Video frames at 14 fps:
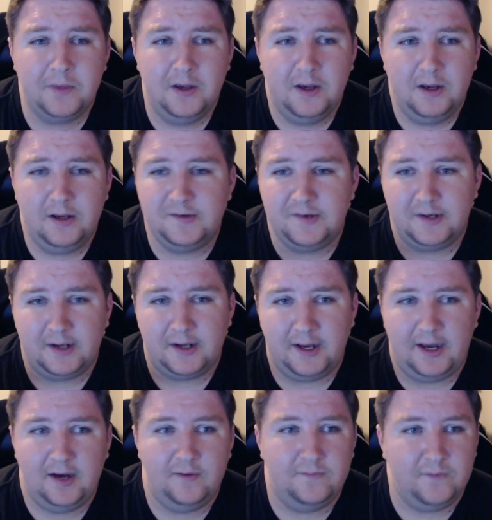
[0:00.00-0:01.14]
He's like, I
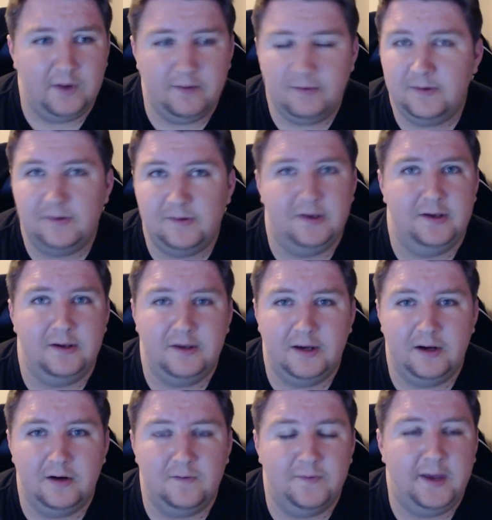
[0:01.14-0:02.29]
have everything taken
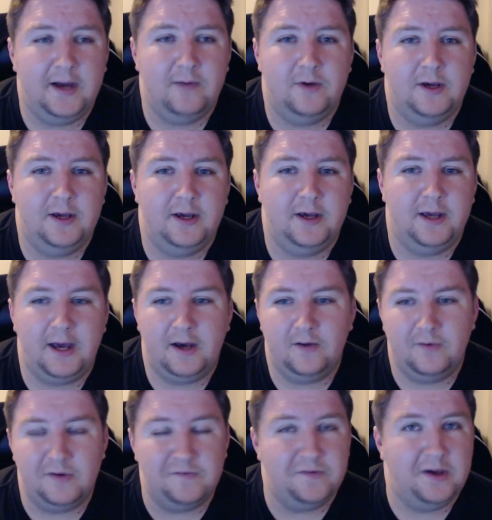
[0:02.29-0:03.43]
care of that way. I have
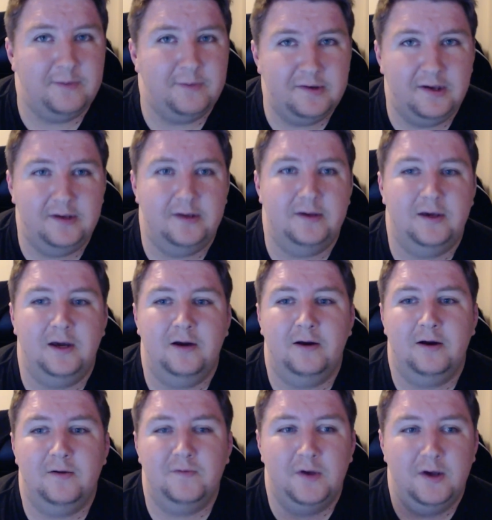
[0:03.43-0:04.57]
my family taken care
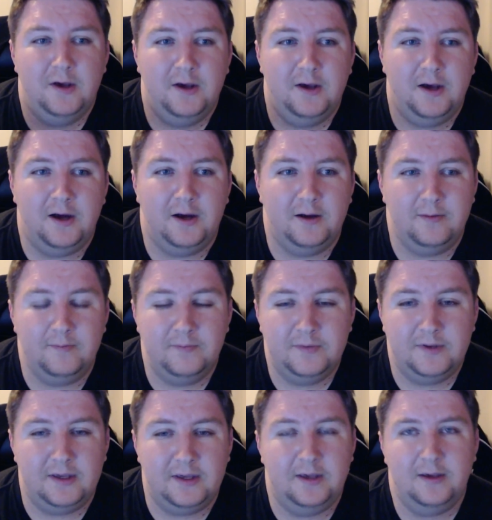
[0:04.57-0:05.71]
of. Um,
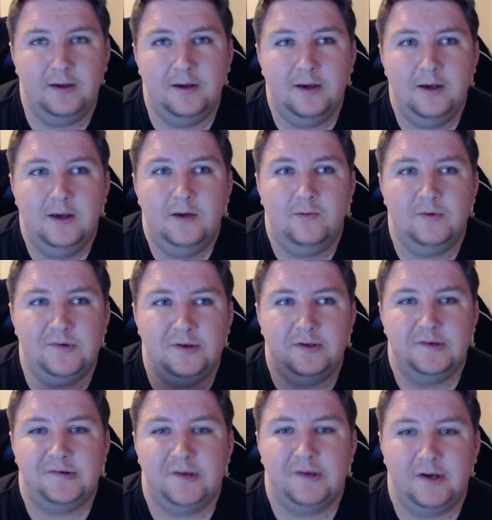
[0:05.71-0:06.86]
he was in
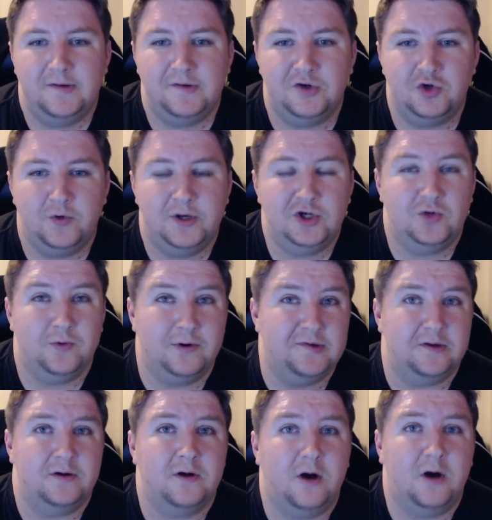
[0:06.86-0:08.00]
this uh, situation where he was
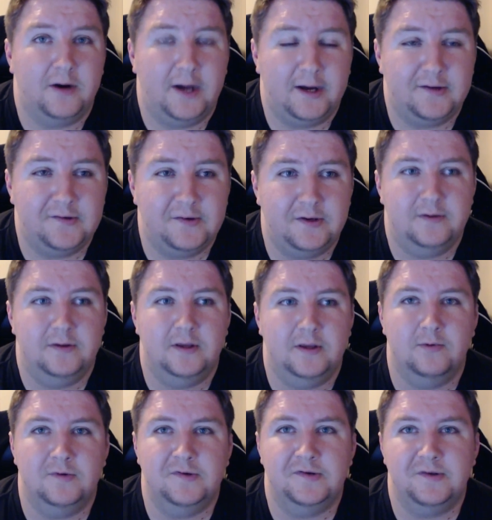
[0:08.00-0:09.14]
in a car accident, and there
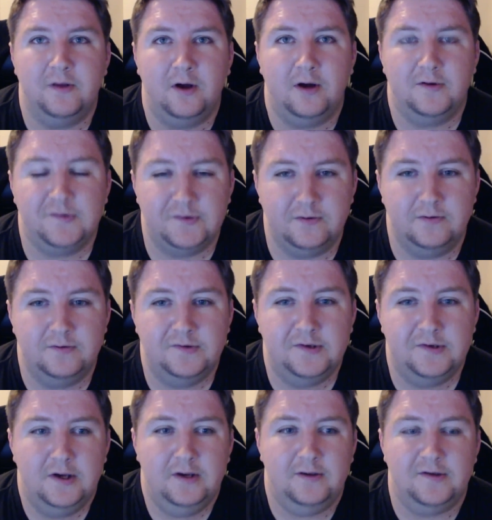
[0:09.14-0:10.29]
was this lawsuit,
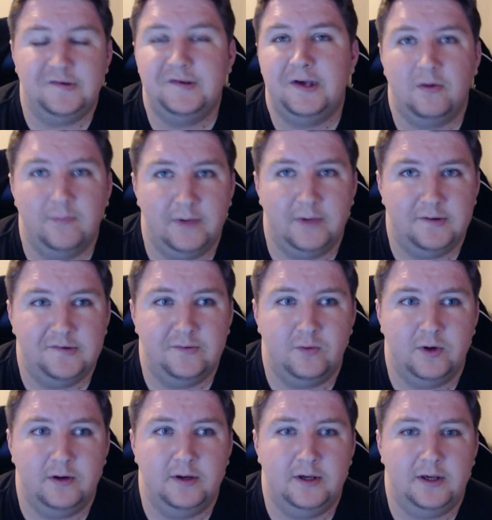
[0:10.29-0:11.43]
this settlement
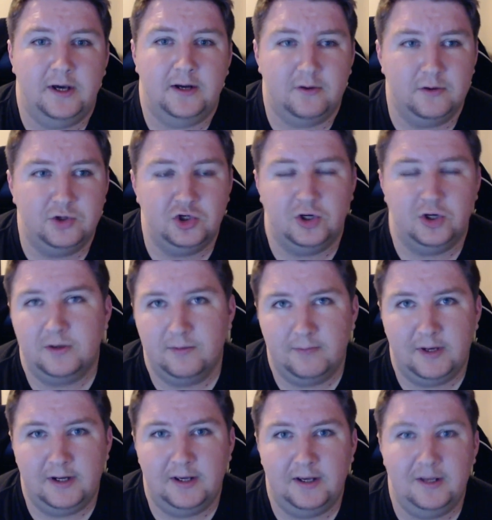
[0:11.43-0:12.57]
where he got a good chunk of
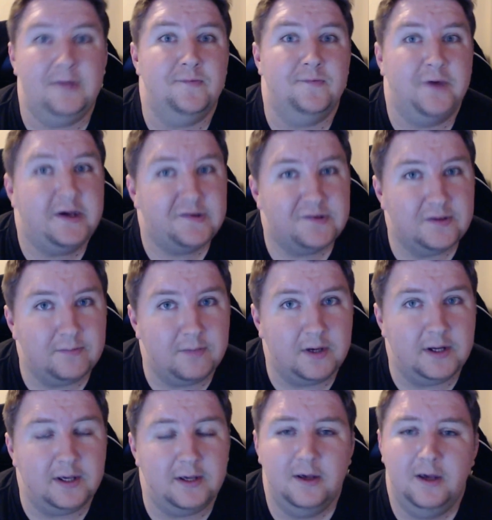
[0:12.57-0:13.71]
money, and he invested
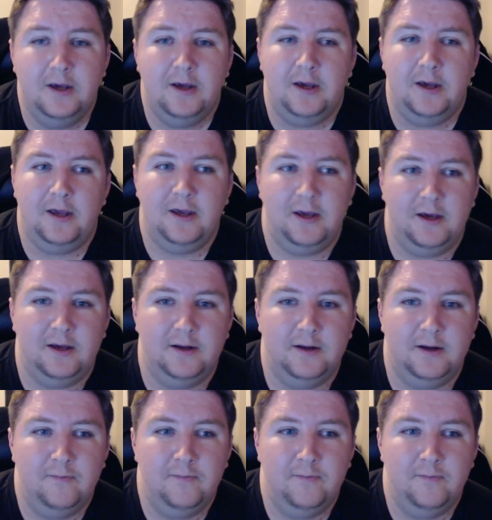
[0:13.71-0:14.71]
money, and